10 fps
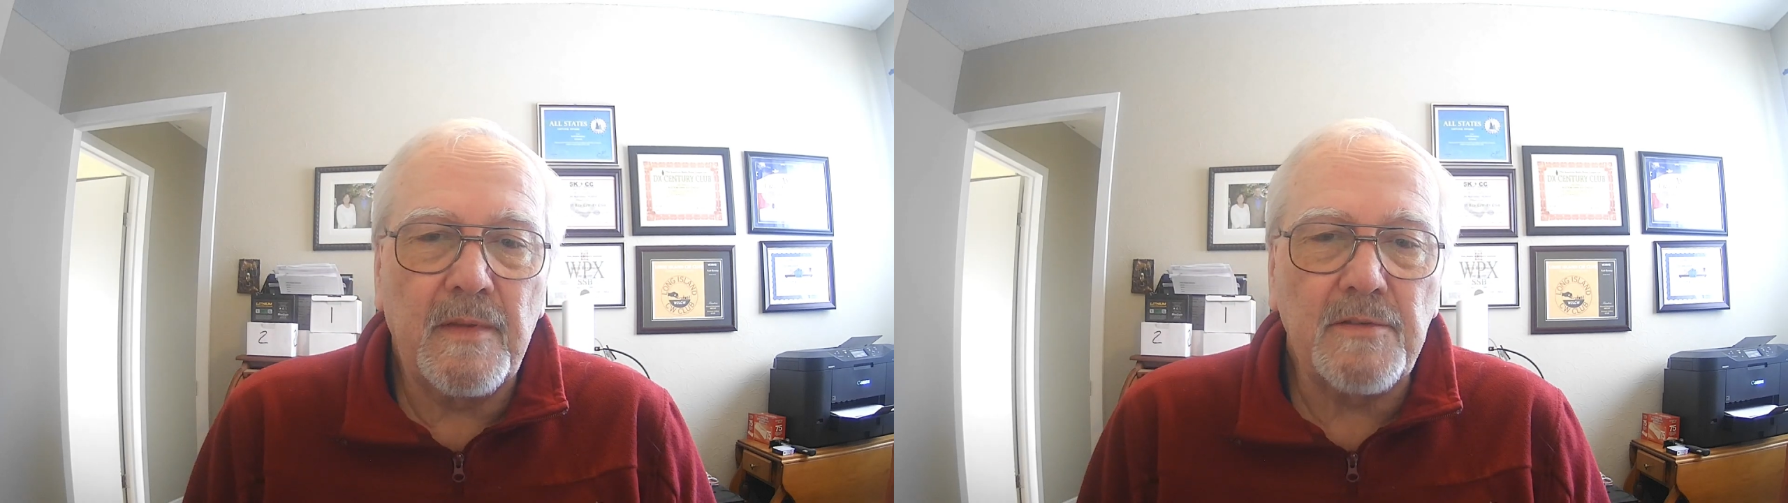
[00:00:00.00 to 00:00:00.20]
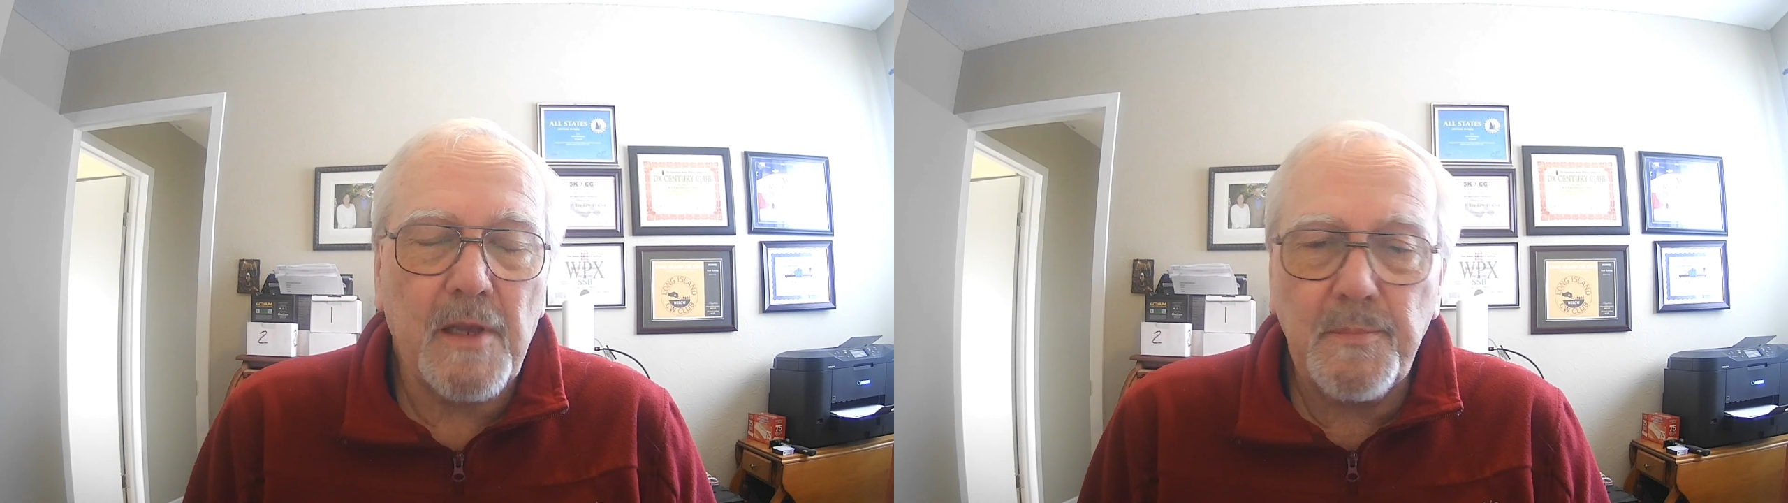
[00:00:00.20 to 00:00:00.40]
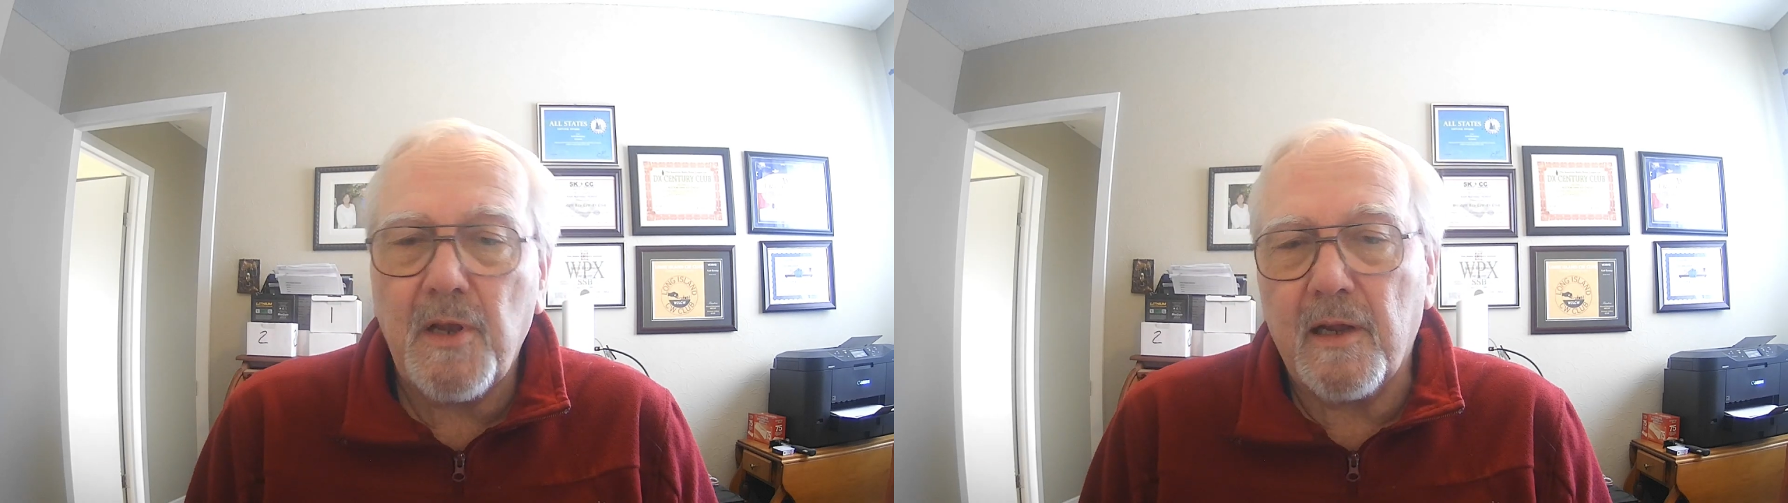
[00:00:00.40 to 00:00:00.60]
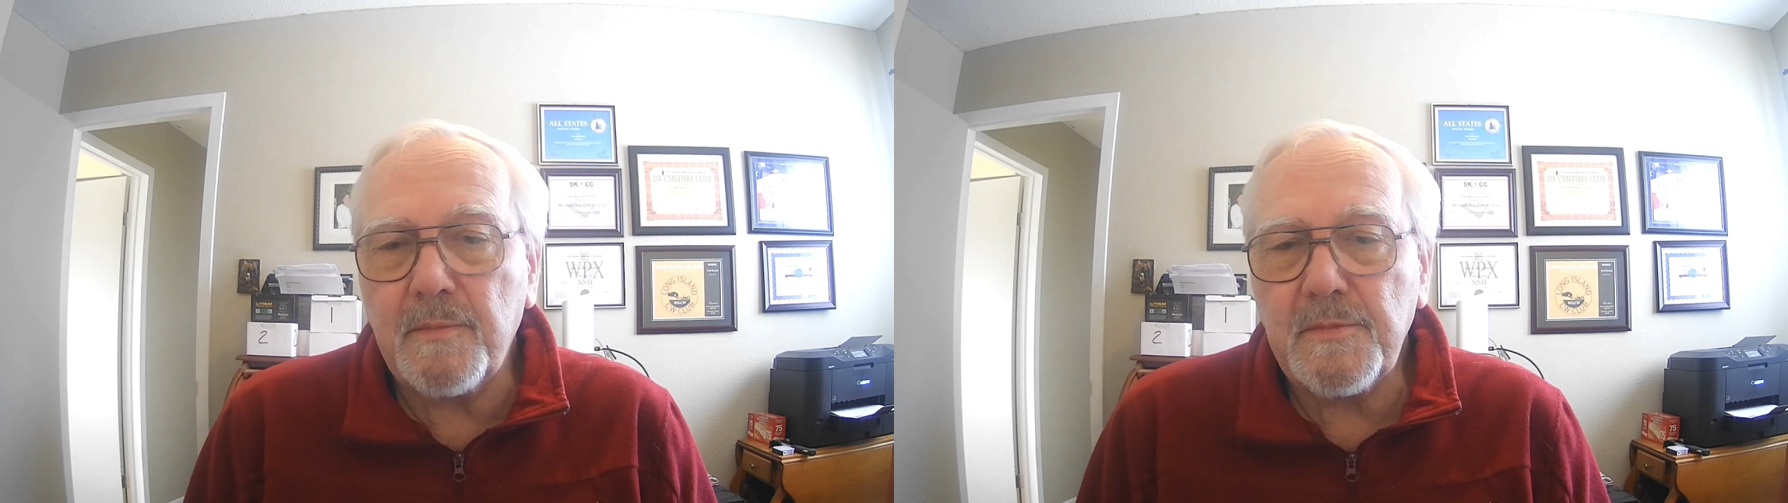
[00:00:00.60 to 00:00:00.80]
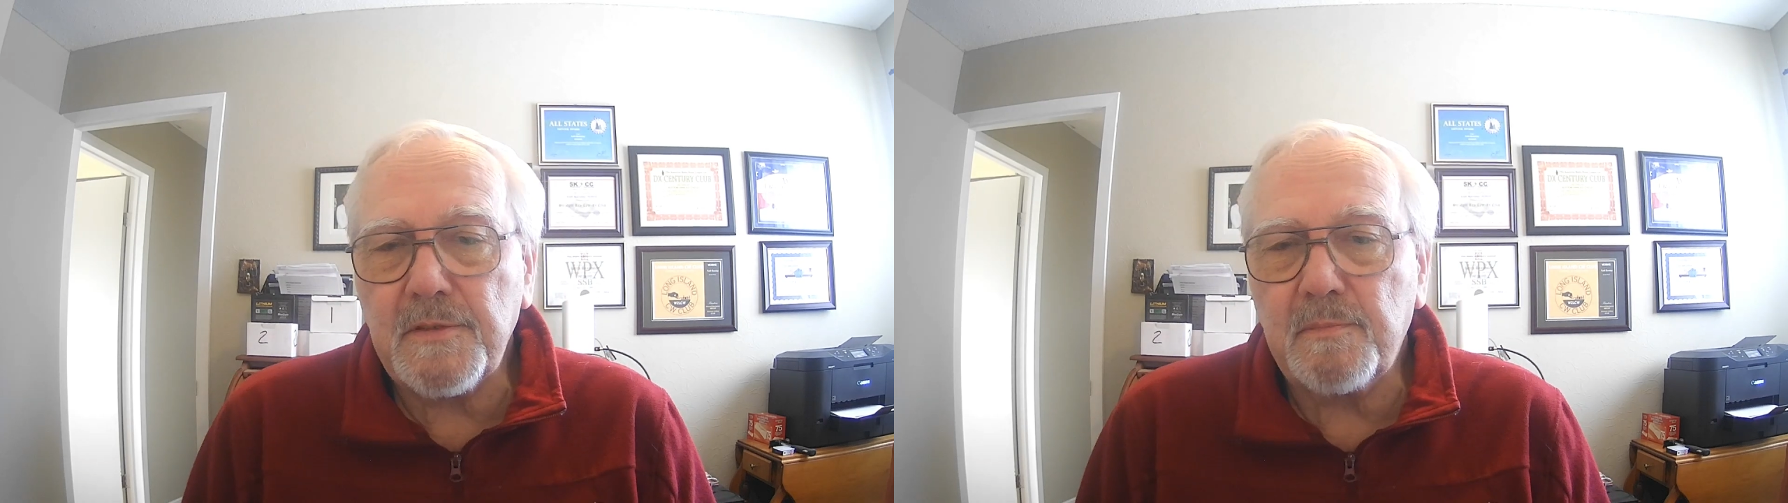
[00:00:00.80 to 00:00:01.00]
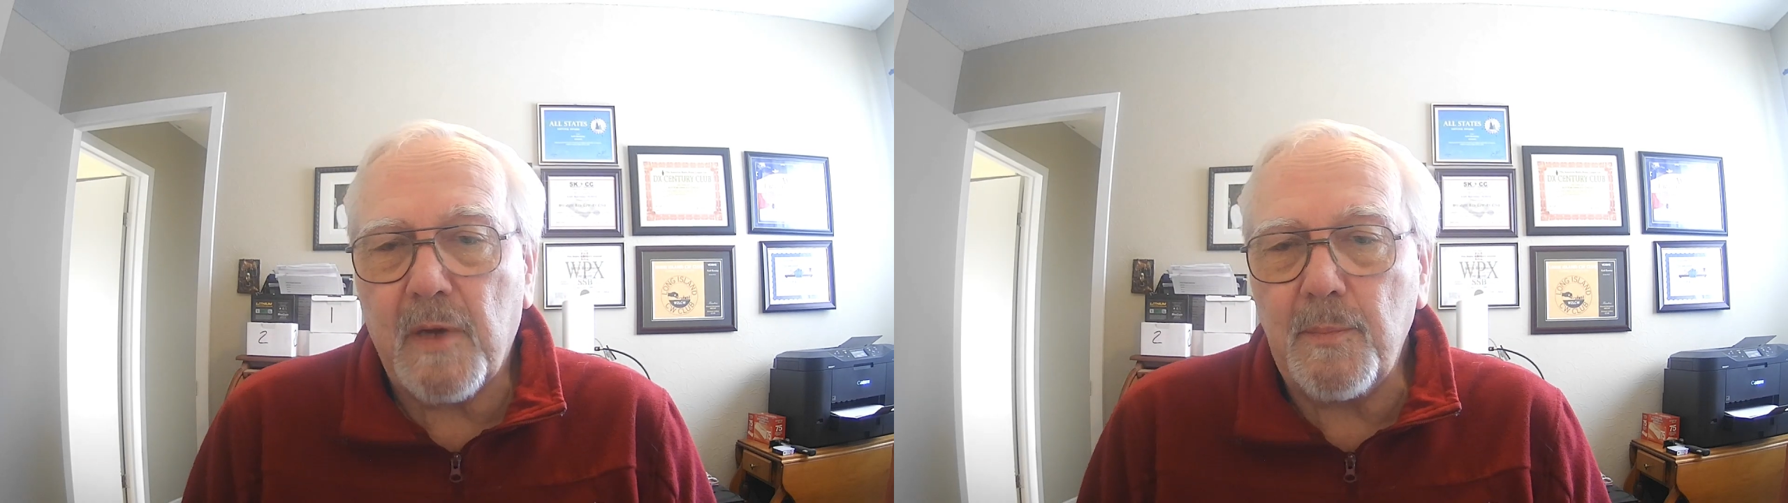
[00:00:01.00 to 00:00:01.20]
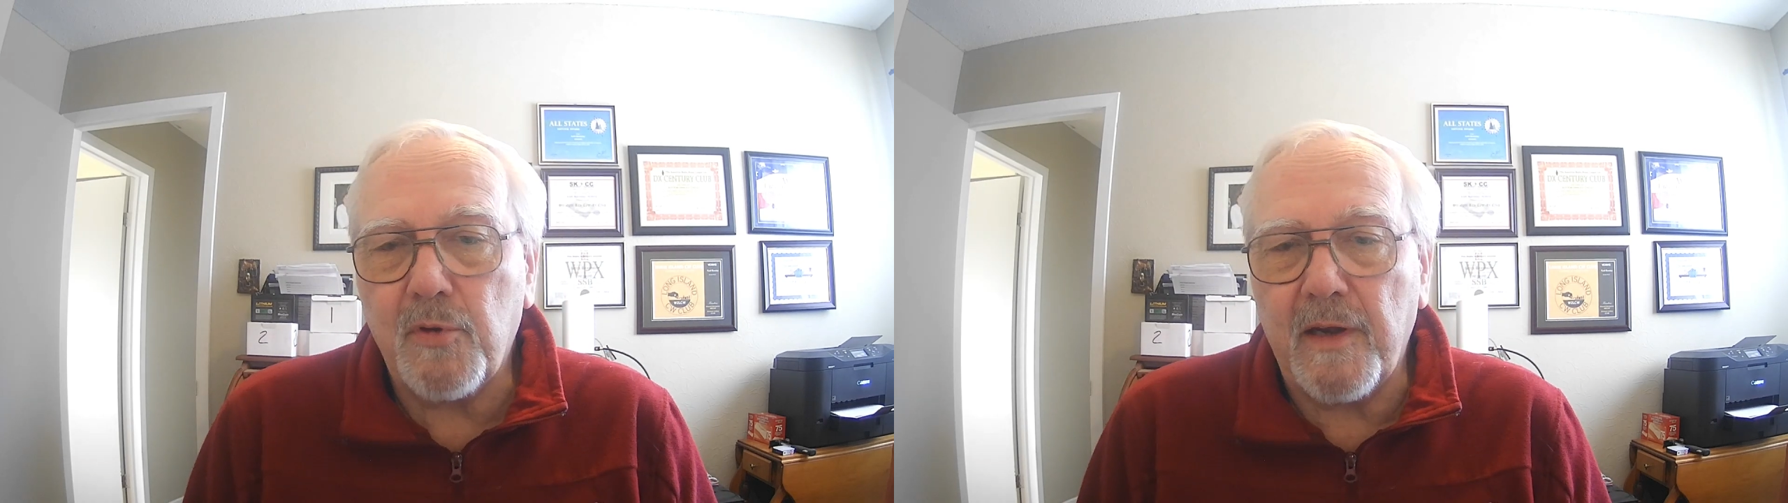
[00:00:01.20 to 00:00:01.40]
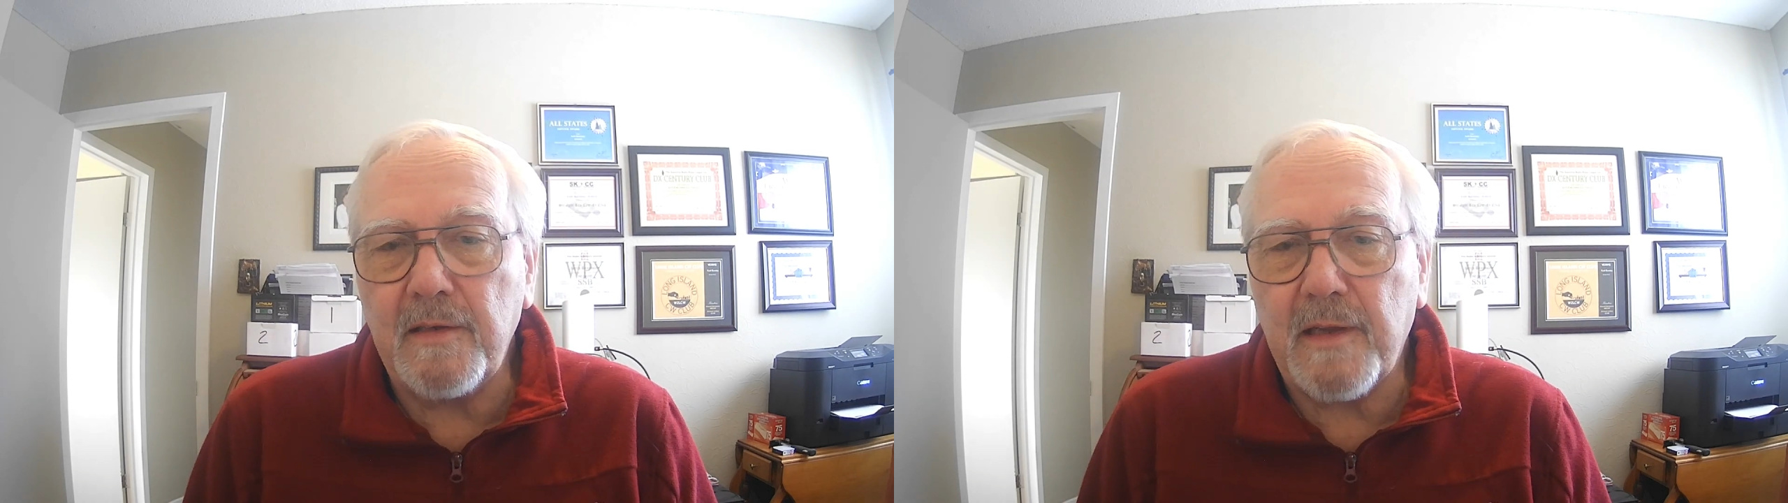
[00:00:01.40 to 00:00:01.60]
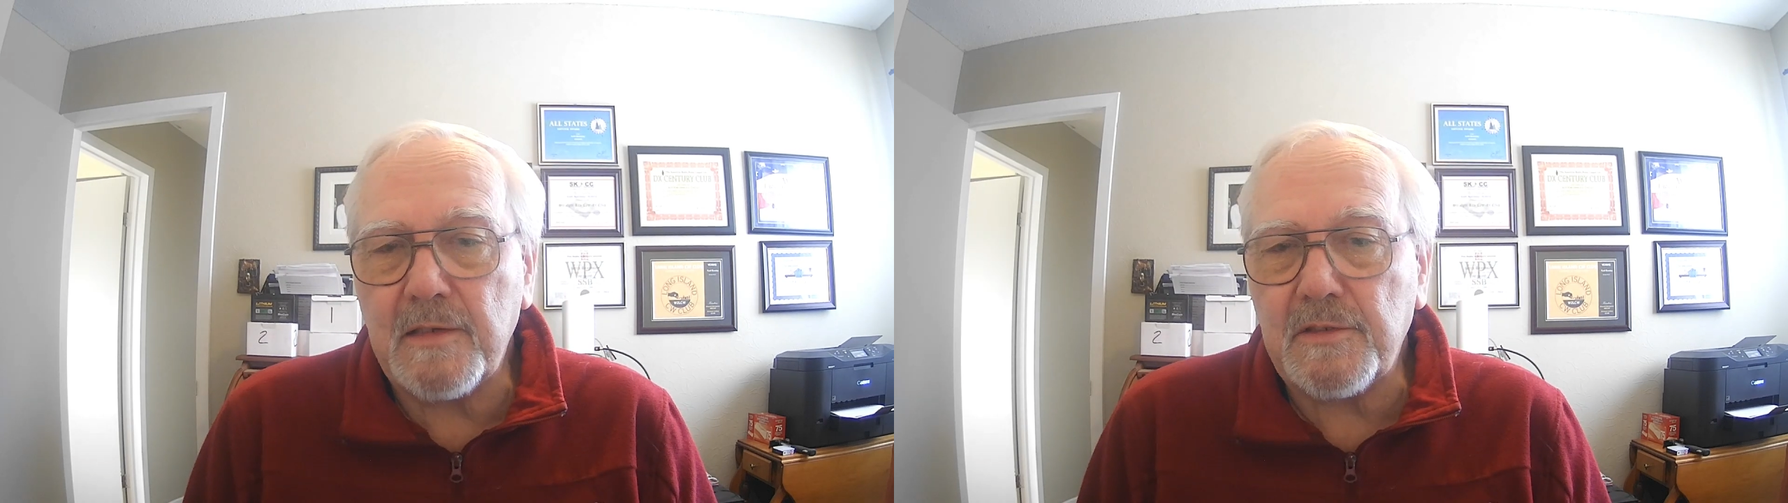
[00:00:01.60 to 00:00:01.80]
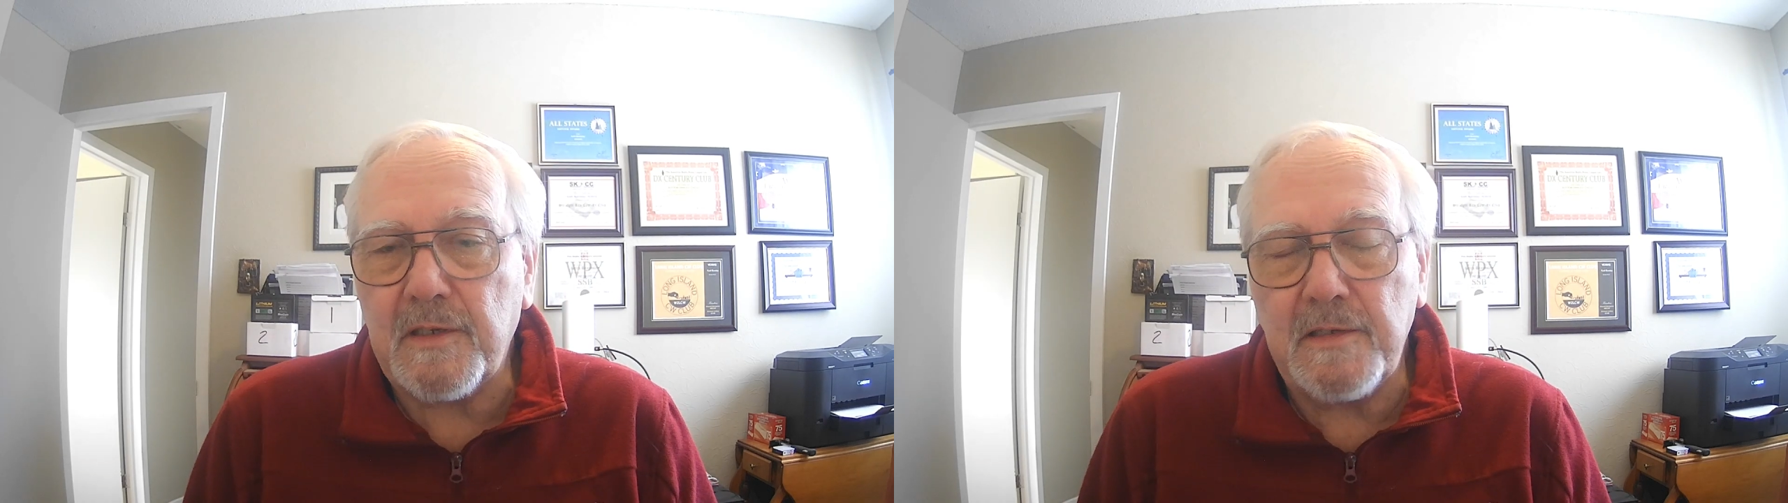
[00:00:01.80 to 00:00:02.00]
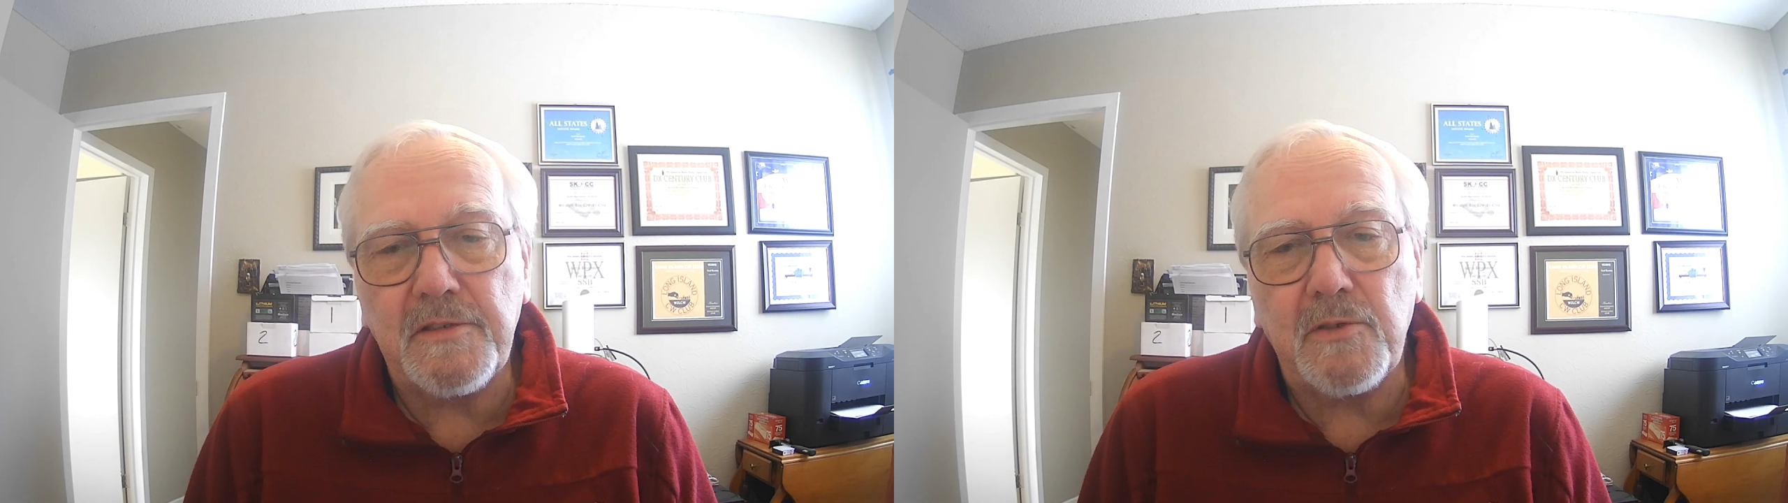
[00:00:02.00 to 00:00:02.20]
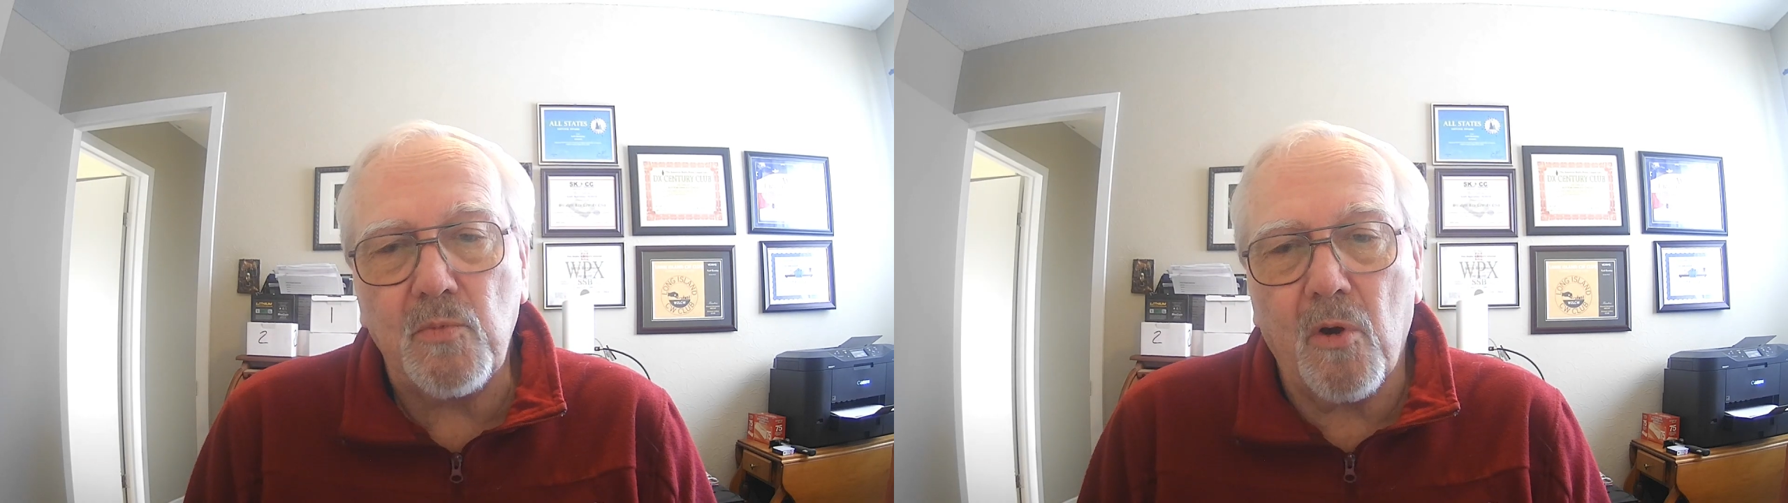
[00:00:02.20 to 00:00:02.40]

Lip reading: sometimes my brain takes the easy